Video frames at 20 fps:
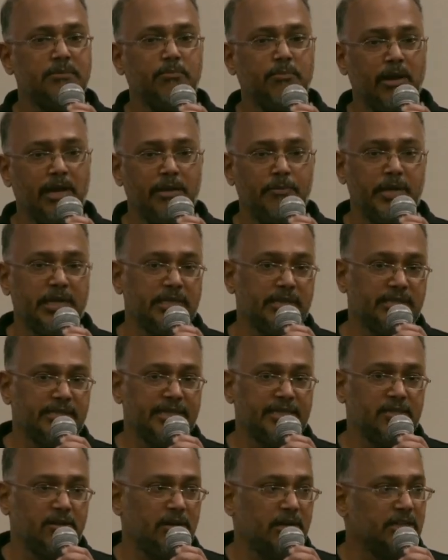blaming the
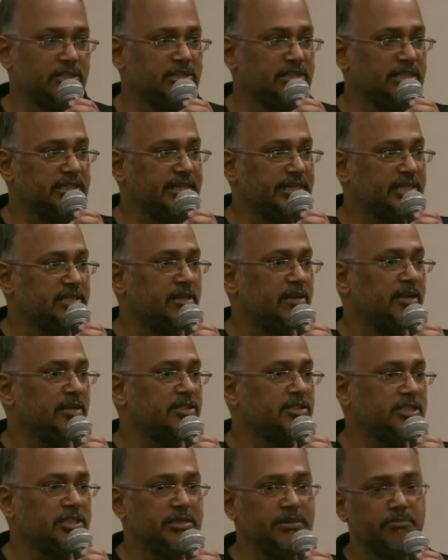technology and
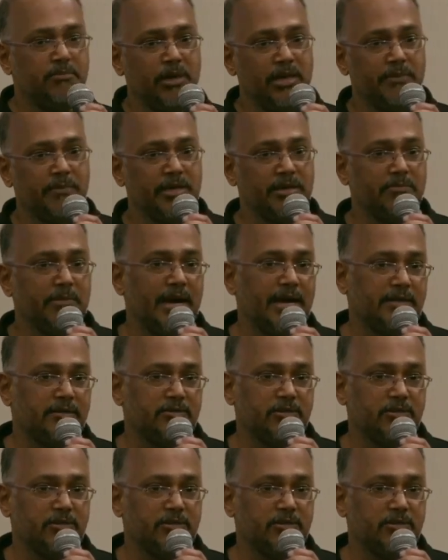technology blaming back